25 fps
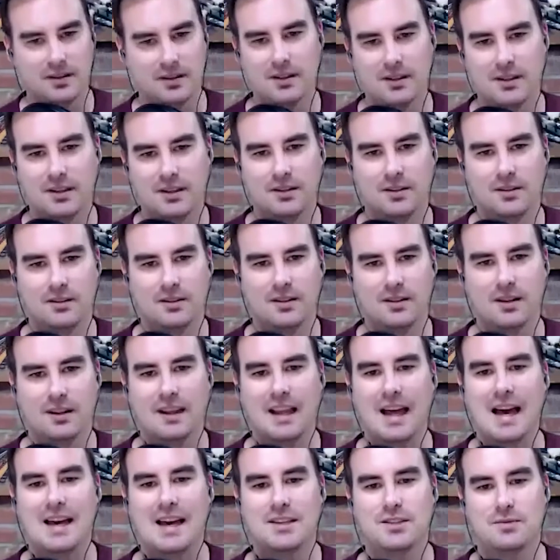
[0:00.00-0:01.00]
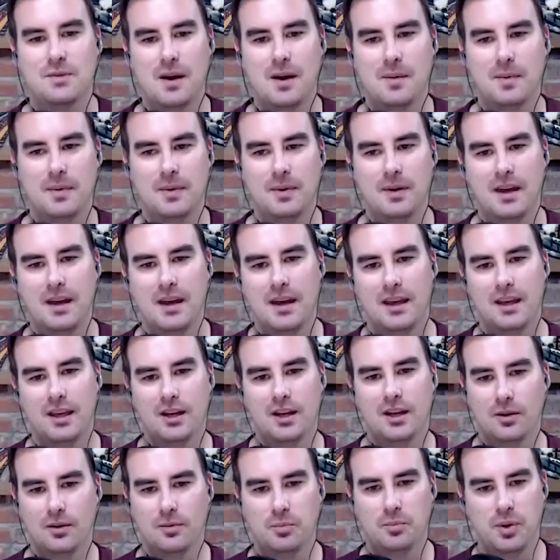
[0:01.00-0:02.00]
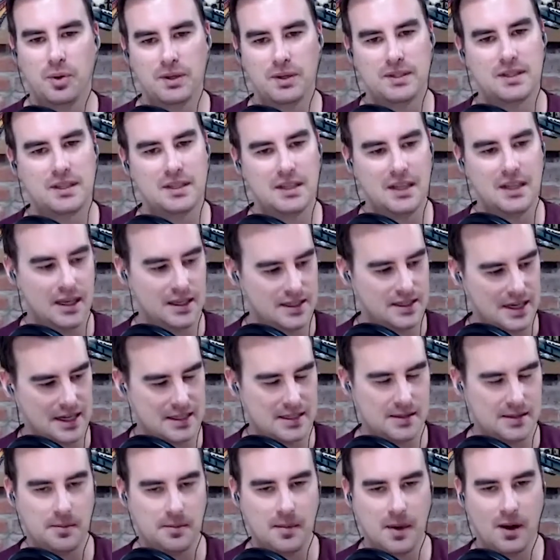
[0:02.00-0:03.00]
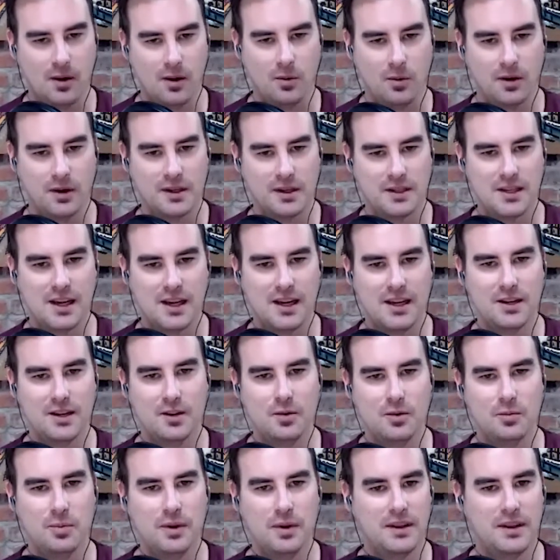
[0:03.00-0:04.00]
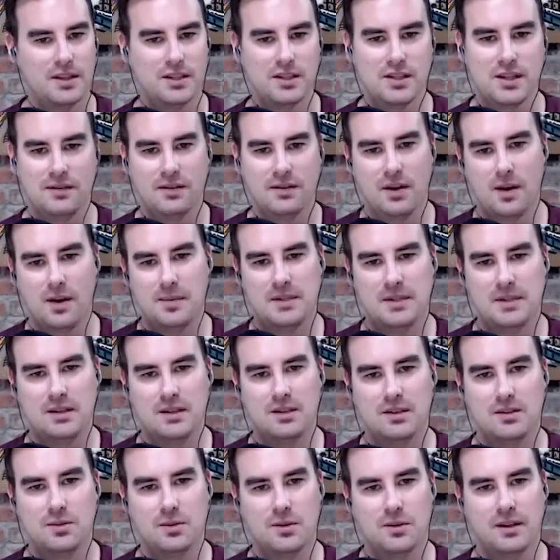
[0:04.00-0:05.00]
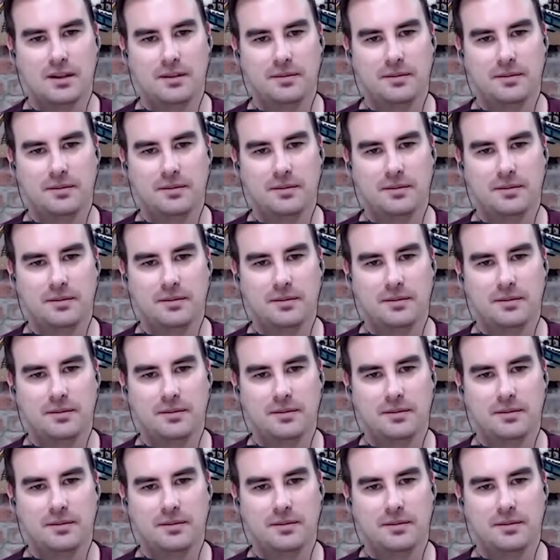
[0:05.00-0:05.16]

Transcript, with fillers: you know, the last rep, you know, puts in the exact same amount of work as I do, but they just have a crap of territory.